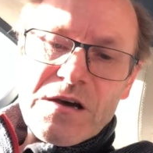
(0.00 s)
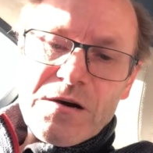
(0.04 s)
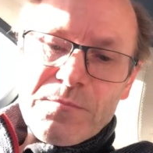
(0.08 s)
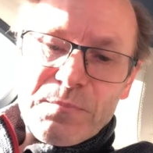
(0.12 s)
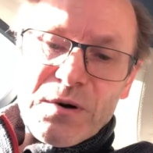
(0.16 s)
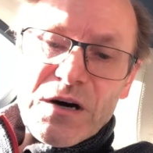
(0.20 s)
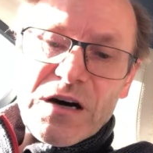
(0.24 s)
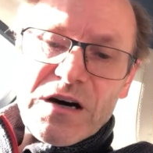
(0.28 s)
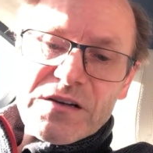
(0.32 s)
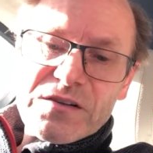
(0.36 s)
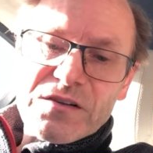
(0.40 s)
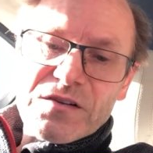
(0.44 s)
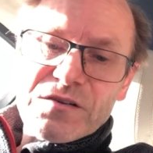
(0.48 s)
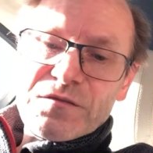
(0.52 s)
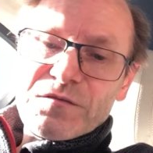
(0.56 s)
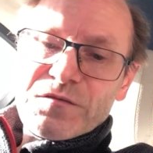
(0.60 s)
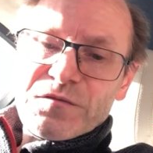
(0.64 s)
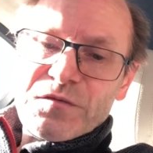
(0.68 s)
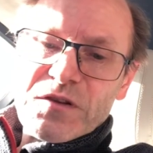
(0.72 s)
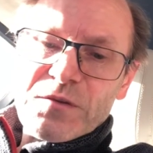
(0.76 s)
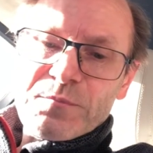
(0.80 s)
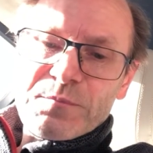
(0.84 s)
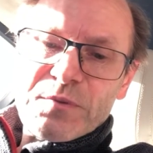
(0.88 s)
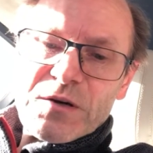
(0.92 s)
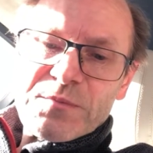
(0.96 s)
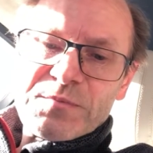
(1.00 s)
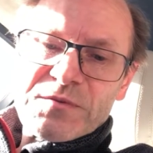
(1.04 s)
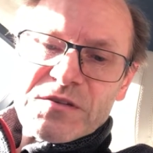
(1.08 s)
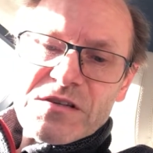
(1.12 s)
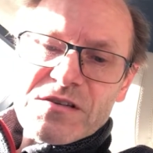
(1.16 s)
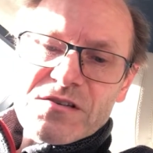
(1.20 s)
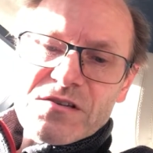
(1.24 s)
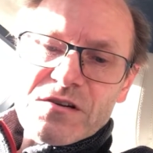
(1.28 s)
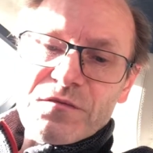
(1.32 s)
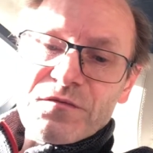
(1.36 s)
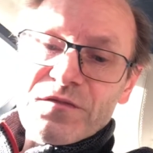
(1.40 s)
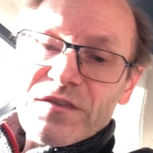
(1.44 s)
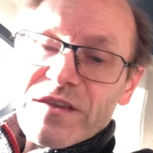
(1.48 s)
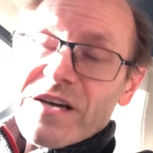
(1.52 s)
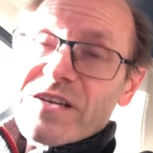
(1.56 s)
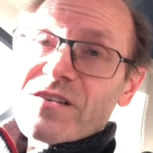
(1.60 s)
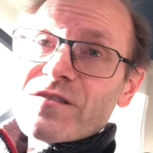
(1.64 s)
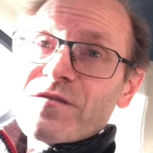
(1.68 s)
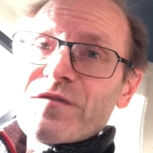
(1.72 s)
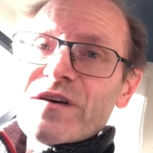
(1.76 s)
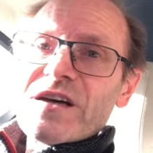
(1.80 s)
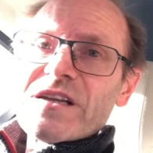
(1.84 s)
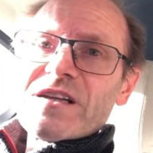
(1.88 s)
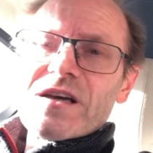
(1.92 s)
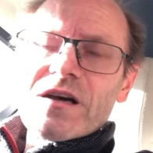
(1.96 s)
But for the purposes of this
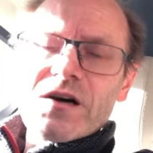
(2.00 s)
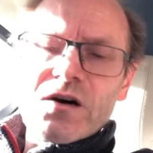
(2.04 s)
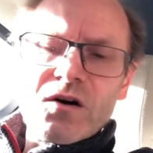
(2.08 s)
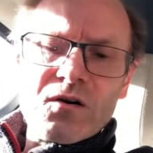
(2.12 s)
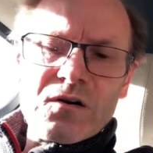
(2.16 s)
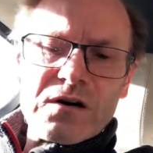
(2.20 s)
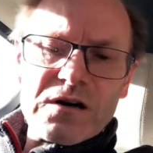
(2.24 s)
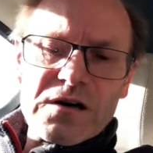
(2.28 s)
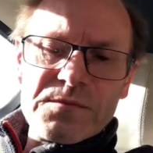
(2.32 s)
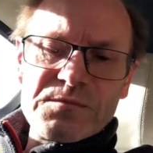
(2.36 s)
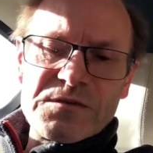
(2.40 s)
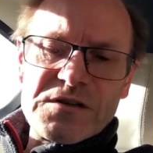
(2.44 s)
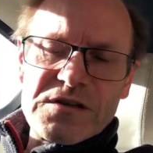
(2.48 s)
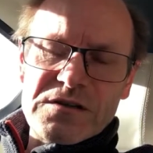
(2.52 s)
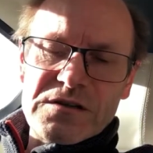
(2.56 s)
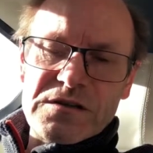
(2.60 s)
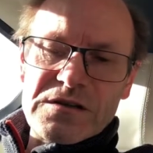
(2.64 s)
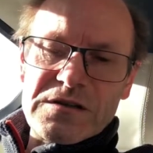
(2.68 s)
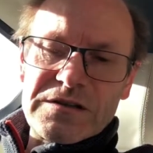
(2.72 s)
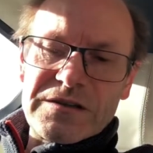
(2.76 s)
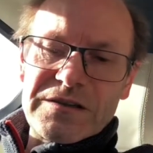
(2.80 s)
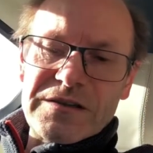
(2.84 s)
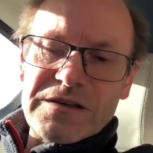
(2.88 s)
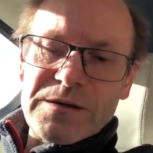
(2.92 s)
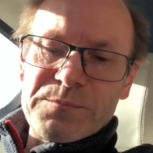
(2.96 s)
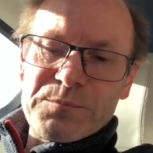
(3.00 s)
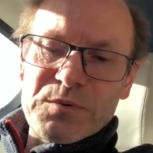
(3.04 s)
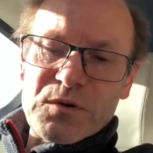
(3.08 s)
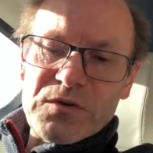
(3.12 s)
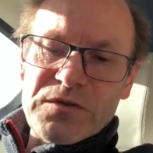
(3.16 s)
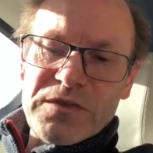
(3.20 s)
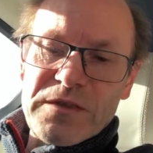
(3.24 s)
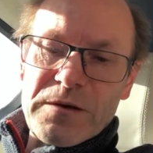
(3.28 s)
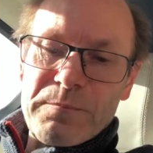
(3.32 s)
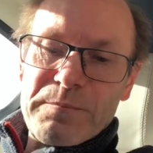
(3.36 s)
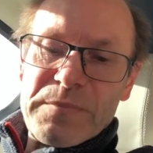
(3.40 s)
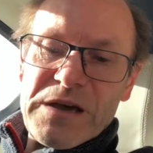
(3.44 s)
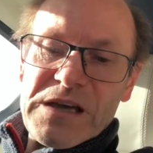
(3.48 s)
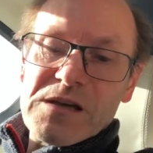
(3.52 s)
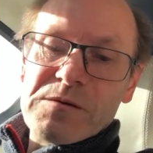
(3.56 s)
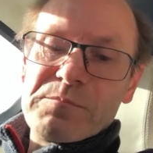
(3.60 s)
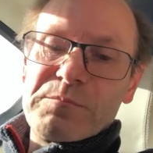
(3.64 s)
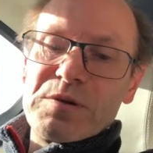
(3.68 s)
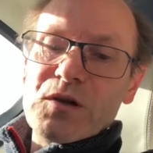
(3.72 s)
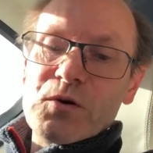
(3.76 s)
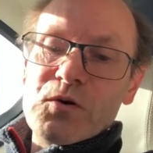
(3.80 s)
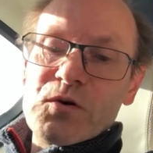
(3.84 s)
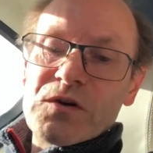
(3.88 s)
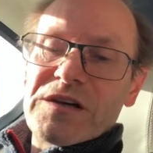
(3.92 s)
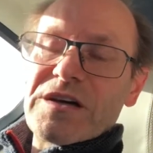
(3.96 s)
video, I'm just going to tap on the big
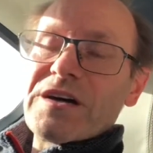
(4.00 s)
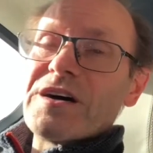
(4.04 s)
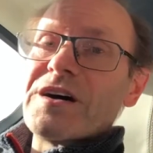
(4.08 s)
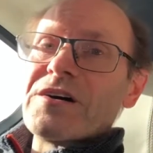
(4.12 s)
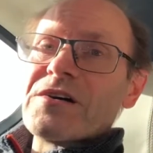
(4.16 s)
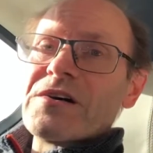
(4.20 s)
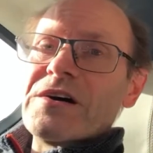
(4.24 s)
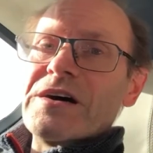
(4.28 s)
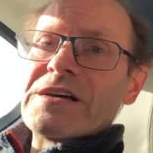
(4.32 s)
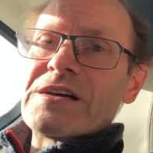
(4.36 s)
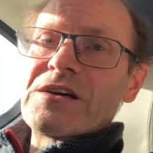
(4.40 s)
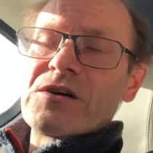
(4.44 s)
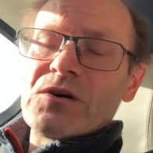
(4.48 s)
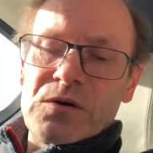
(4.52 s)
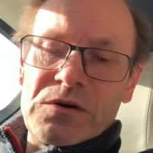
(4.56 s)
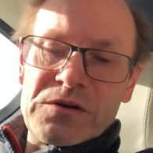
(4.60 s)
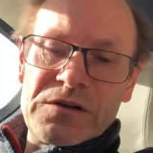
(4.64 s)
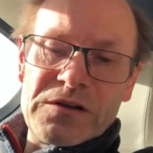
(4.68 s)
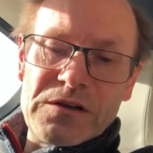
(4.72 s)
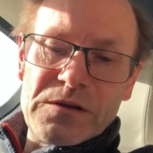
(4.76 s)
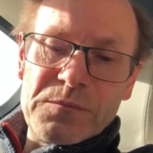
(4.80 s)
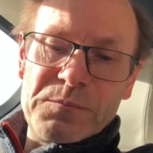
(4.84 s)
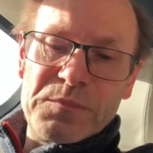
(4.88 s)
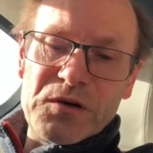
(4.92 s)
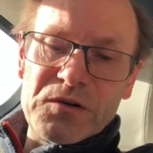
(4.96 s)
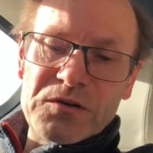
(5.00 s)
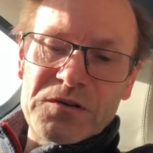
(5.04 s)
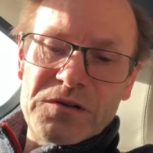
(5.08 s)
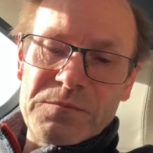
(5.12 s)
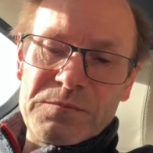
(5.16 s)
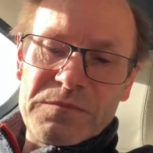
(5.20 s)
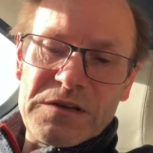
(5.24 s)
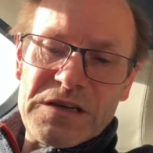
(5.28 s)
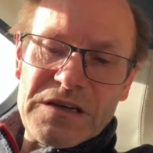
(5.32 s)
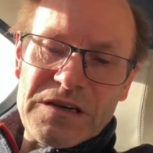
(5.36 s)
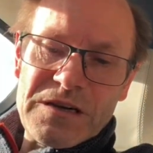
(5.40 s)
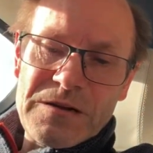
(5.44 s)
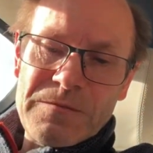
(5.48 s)
blue car icon at the bottom there.